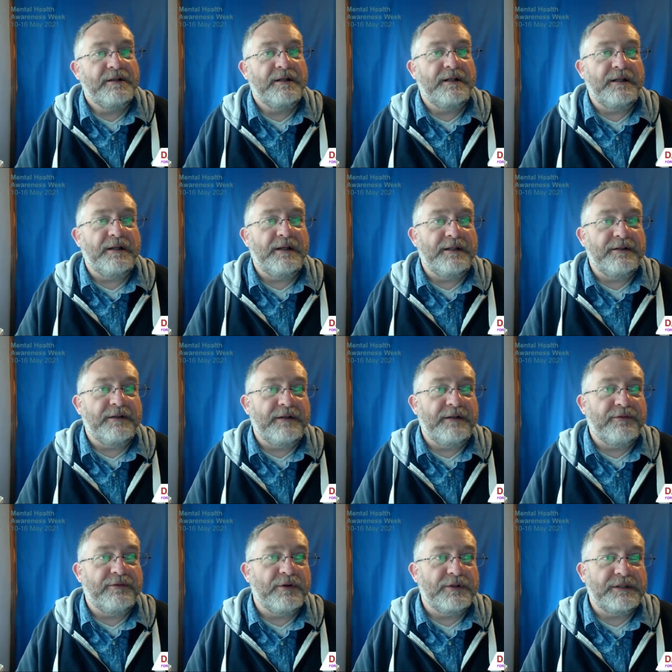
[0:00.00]
in
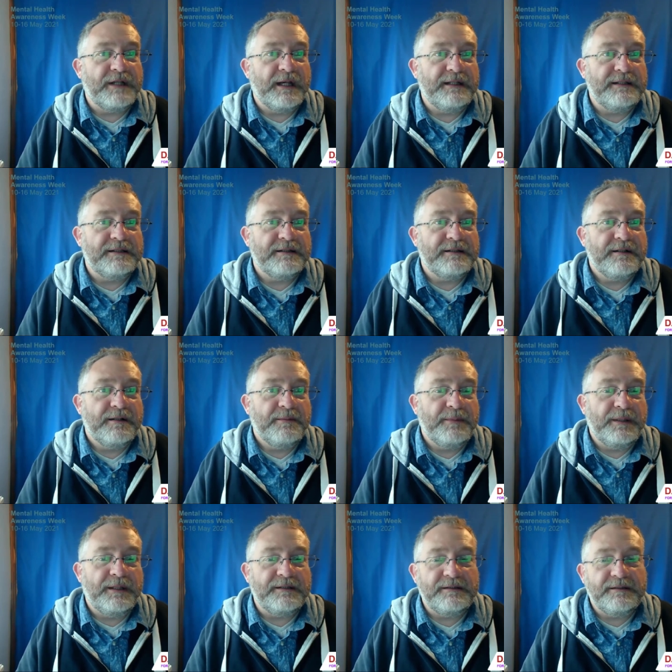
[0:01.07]
first case,
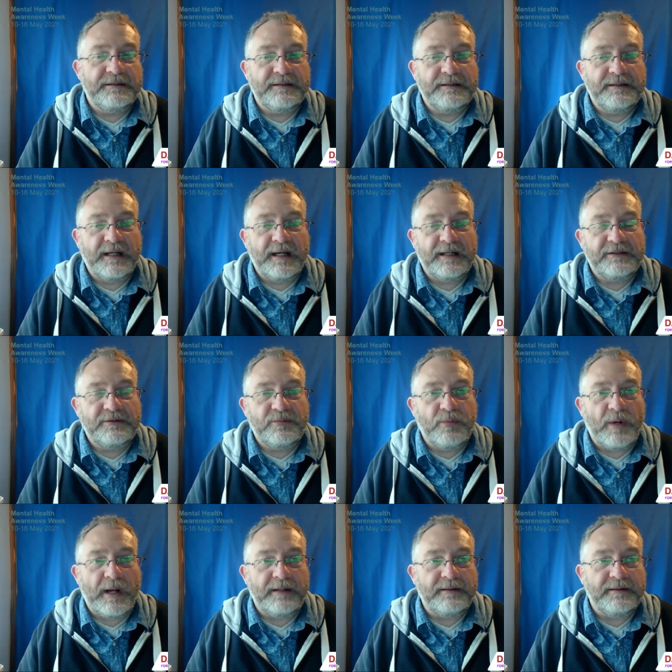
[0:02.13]
because that's
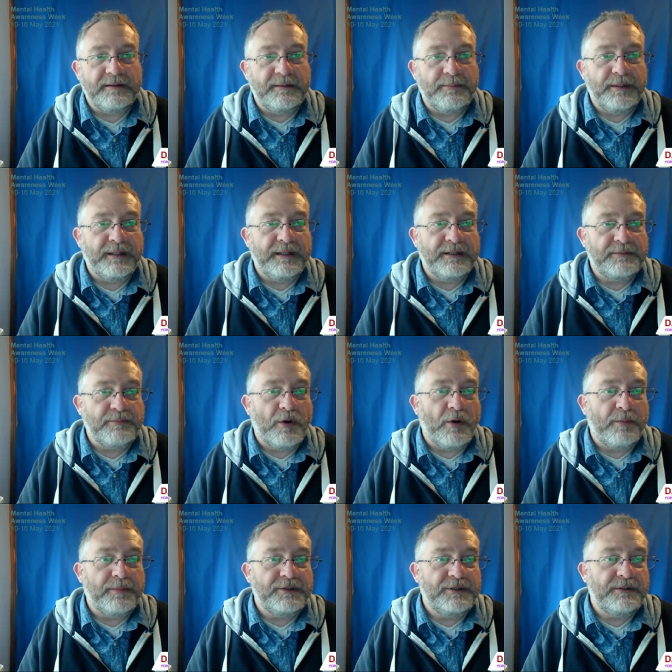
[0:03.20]
when the biggest
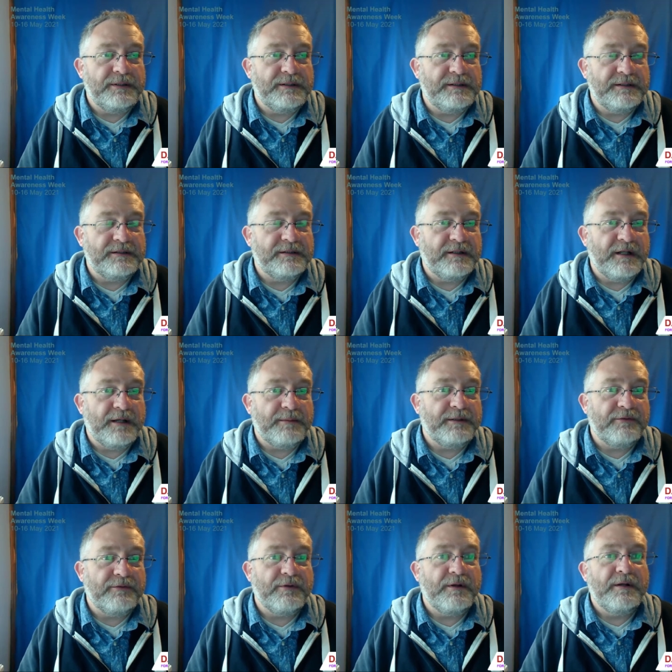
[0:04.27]
opportunities are coming,